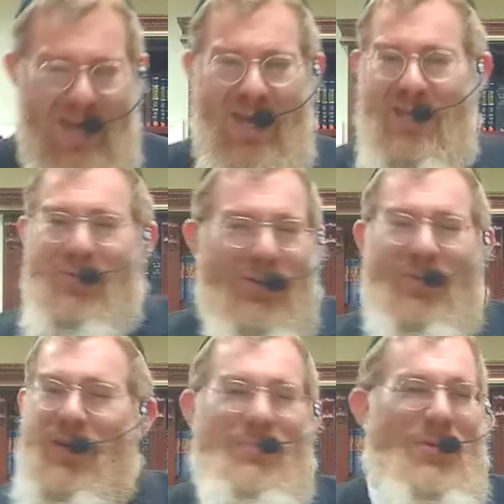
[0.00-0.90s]
and you don't
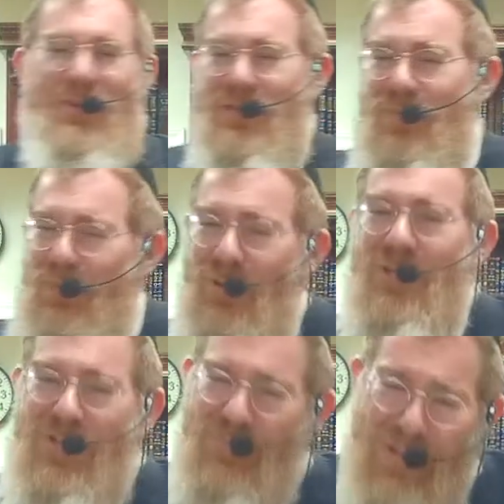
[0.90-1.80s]
have Rahmanis for all
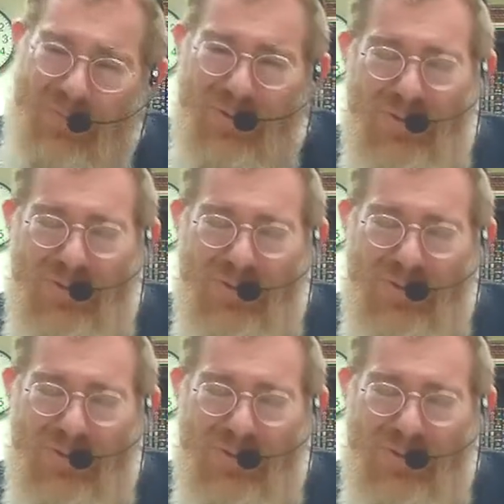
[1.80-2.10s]
these people?